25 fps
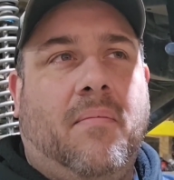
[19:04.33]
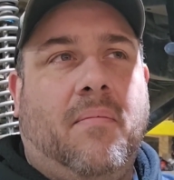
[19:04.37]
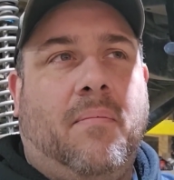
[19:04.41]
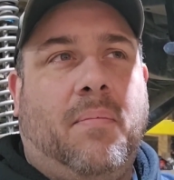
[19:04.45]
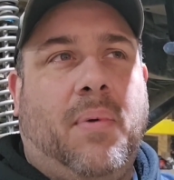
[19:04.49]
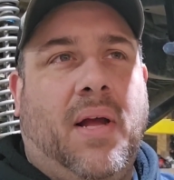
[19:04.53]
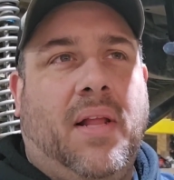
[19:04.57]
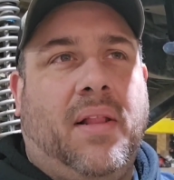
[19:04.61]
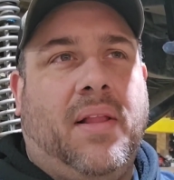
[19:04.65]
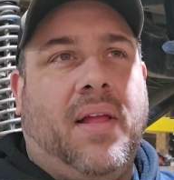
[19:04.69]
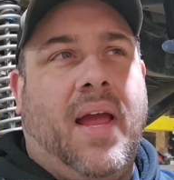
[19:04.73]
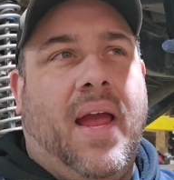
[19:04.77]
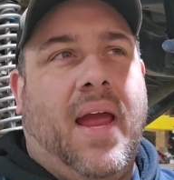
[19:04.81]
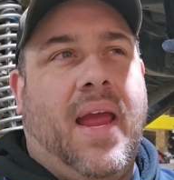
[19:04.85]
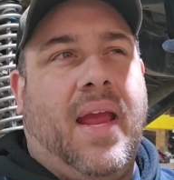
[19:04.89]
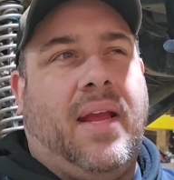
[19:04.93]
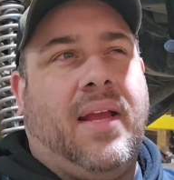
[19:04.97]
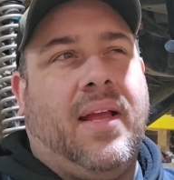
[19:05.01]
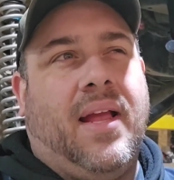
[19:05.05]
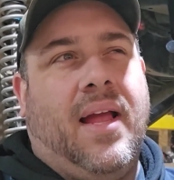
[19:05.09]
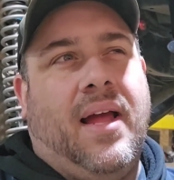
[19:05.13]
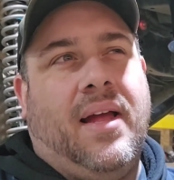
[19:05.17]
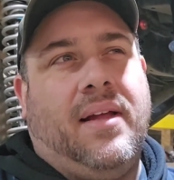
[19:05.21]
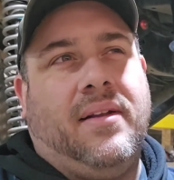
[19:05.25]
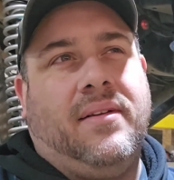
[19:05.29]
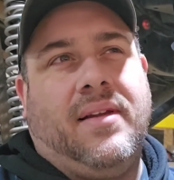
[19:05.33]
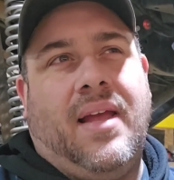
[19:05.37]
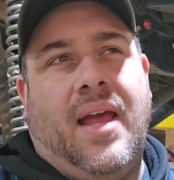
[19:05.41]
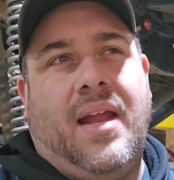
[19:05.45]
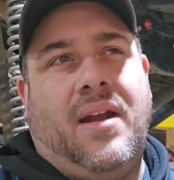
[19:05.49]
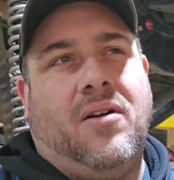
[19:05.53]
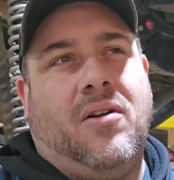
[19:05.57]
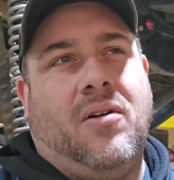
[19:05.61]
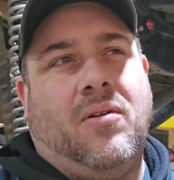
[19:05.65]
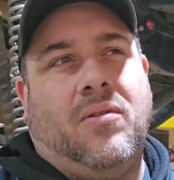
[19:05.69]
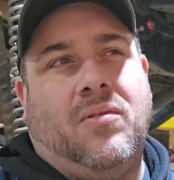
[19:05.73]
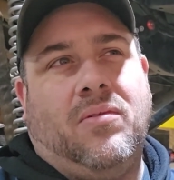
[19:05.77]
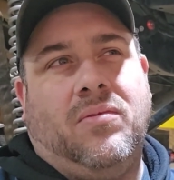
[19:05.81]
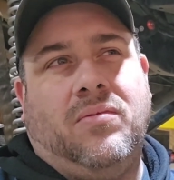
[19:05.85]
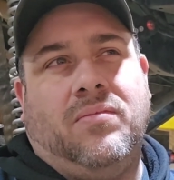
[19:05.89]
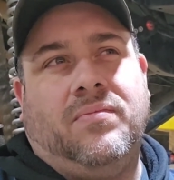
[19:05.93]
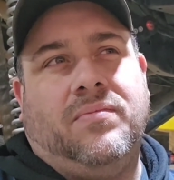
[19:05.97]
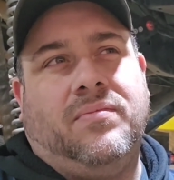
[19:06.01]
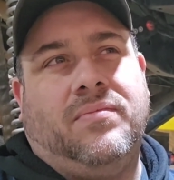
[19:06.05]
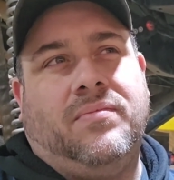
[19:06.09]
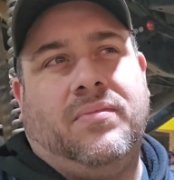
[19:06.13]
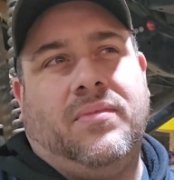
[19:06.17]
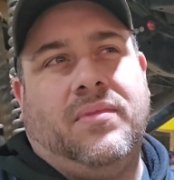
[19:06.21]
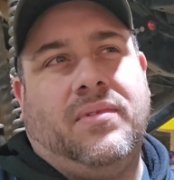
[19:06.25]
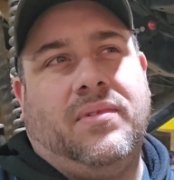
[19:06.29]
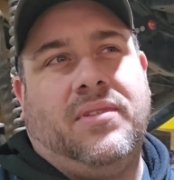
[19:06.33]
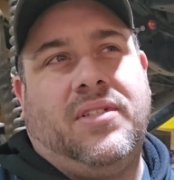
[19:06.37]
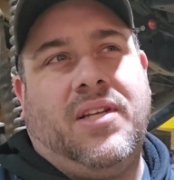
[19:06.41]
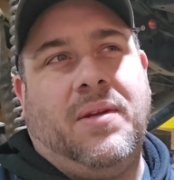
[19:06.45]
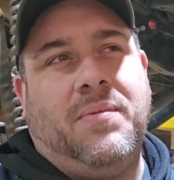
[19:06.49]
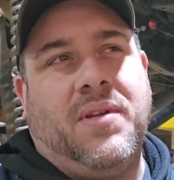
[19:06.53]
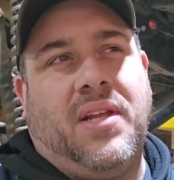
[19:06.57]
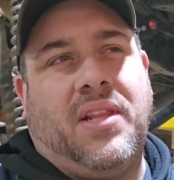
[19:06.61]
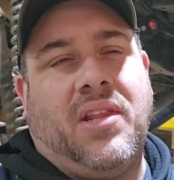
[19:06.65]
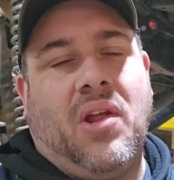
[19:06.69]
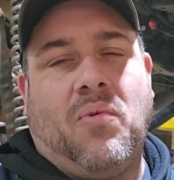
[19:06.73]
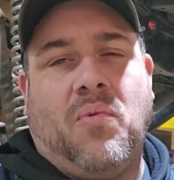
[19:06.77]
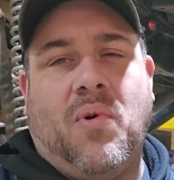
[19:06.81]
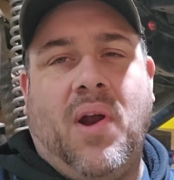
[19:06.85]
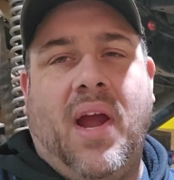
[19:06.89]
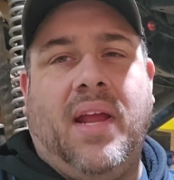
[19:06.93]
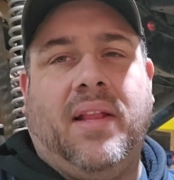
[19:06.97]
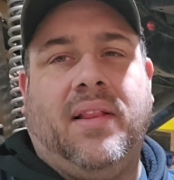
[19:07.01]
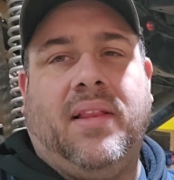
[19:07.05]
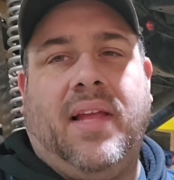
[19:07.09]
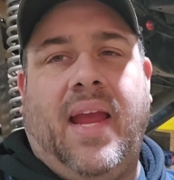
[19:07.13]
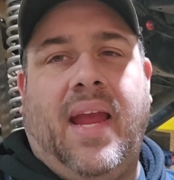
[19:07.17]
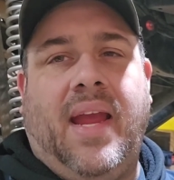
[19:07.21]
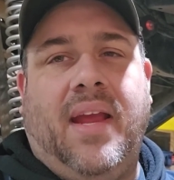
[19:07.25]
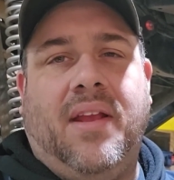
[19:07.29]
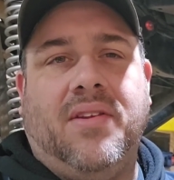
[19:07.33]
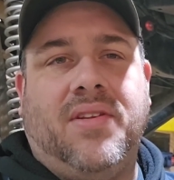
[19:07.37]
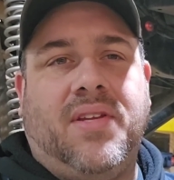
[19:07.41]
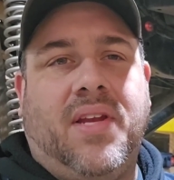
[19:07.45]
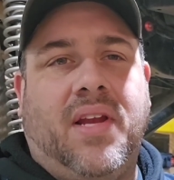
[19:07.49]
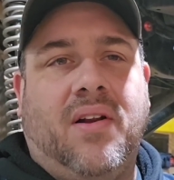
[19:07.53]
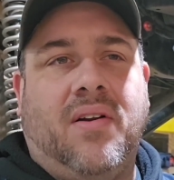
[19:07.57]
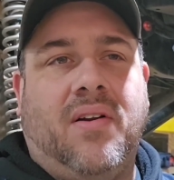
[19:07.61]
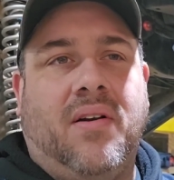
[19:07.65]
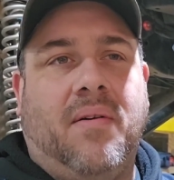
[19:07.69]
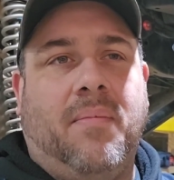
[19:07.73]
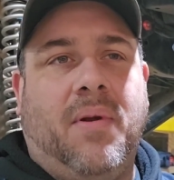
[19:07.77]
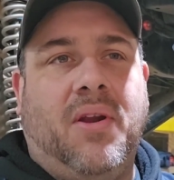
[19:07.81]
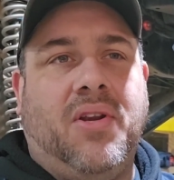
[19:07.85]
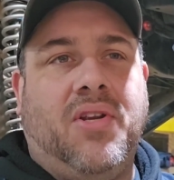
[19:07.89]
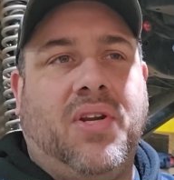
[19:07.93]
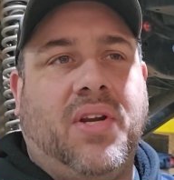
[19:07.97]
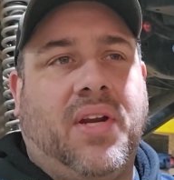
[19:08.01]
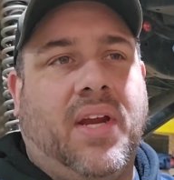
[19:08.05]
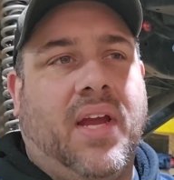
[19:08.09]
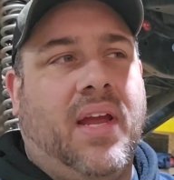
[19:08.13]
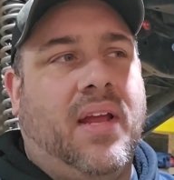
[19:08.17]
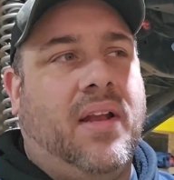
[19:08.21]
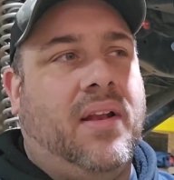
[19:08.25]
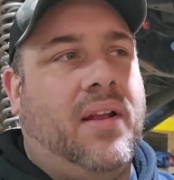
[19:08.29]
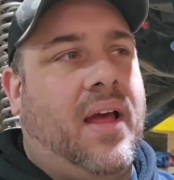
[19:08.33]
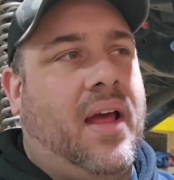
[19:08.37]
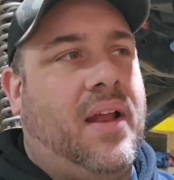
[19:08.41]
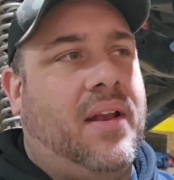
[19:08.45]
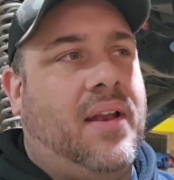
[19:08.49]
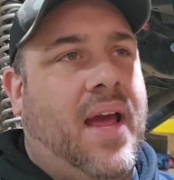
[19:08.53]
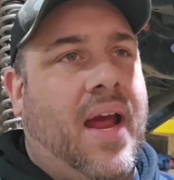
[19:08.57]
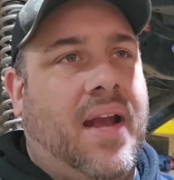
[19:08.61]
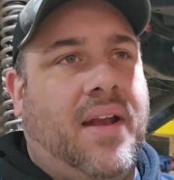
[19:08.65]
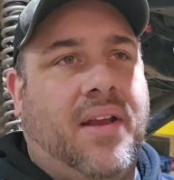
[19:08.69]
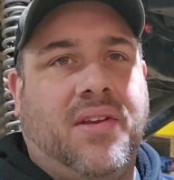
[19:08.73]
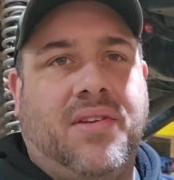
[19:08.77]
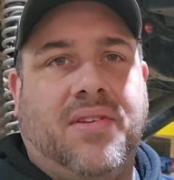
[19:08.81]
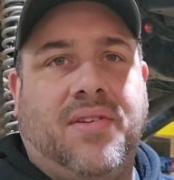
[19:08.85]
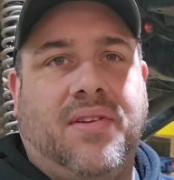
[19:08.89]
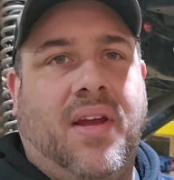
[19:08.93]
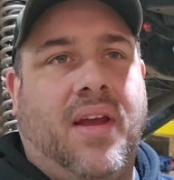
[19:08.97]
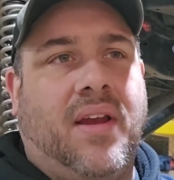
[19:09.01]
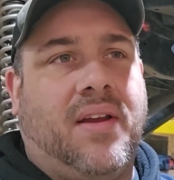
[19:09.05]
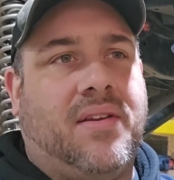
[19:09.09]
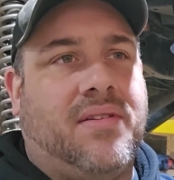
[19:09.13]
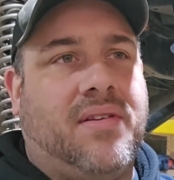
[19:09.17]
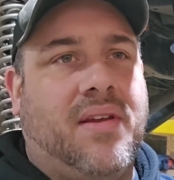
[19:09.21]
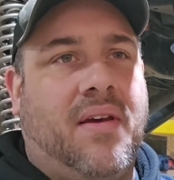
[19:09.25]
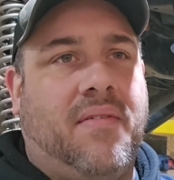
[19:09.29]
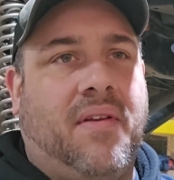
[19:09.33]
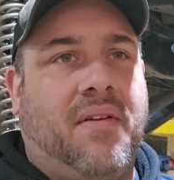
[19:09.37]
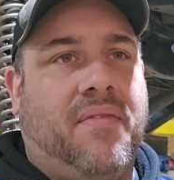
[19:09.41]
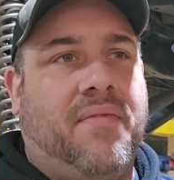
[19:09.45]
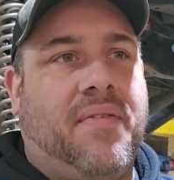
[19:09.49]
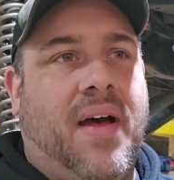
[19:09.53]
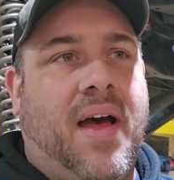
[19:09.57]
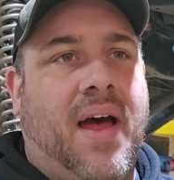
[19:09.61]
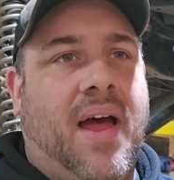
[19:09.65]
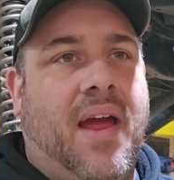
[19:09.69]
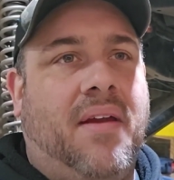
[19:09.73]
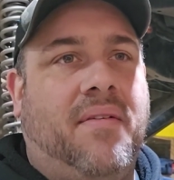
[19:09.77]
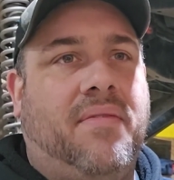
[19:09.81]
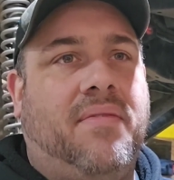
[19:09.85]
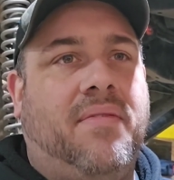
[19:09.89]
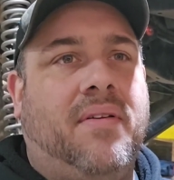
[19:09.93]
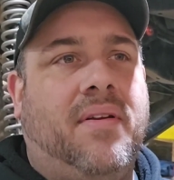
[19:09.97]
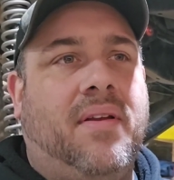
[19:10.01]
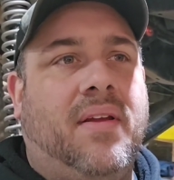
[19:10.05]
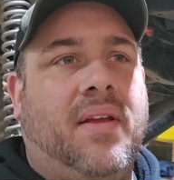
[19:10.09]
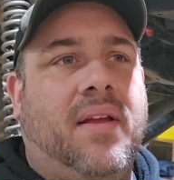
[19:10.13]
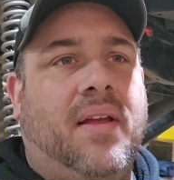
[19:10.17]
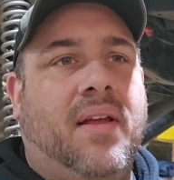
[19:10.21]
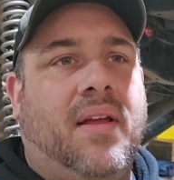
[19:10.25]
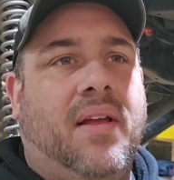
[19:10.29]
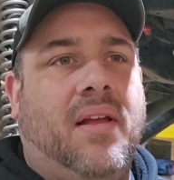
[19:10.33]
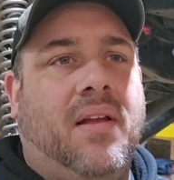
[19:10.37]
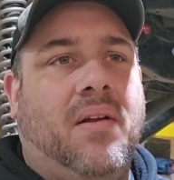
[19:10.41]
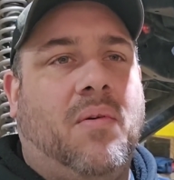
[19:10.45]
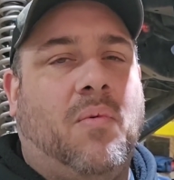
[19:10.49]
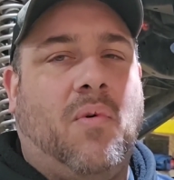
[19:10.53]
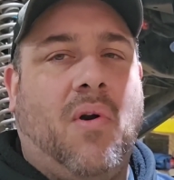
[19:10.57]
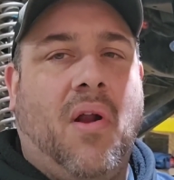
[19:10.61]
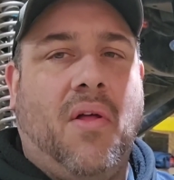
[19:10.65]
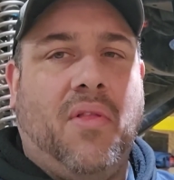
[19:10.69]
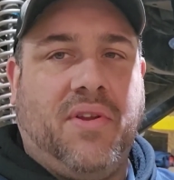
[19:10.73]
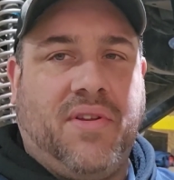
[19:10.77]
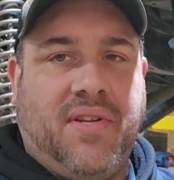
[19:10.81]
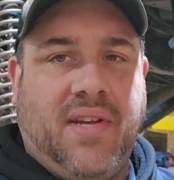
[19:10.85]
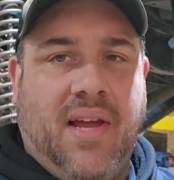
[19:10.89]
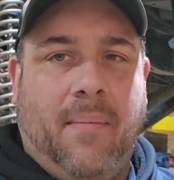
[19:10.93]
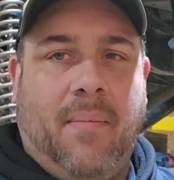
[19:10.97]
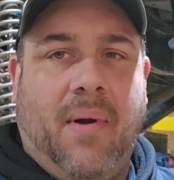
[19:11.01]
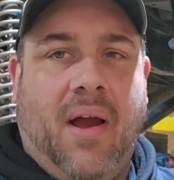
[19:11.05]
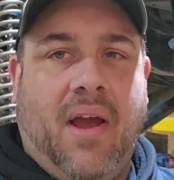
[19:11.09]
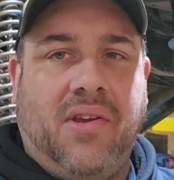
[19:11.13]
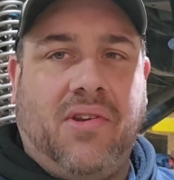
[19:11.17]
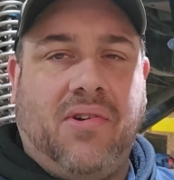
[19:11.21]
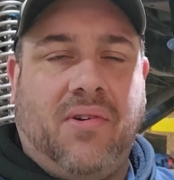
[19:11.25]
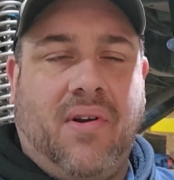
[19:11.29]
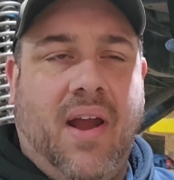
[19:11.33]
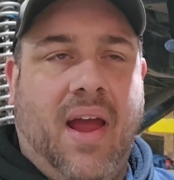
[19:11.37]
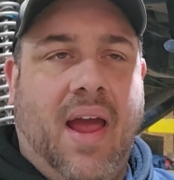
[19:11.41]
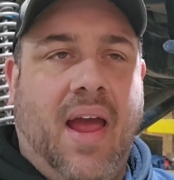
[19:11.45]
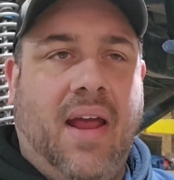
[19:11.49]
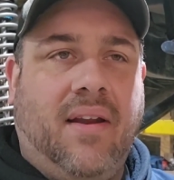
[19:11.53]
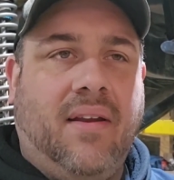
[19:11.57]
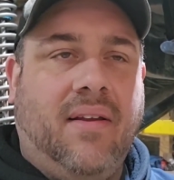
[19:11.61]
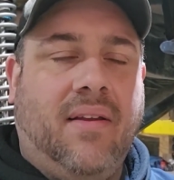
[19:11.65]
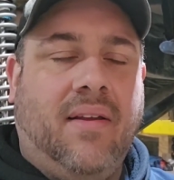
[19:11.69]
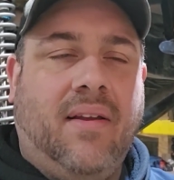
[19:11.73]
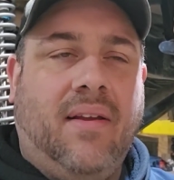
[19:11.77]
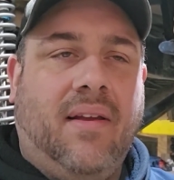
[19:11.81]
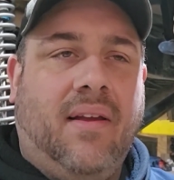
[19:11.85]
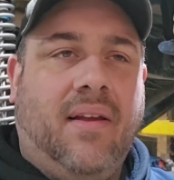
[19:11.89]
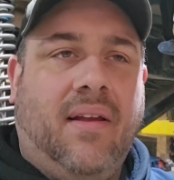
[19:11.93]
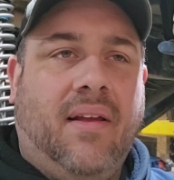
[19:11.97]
but like, I don't know, it seems like the right lanes here in Michigan on 96, 75, where all the semis are at,